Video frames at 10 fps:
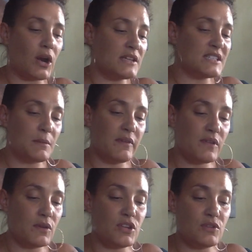And some of
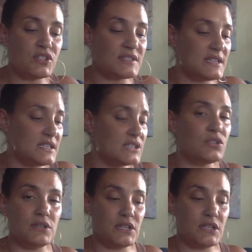you, you just need to tune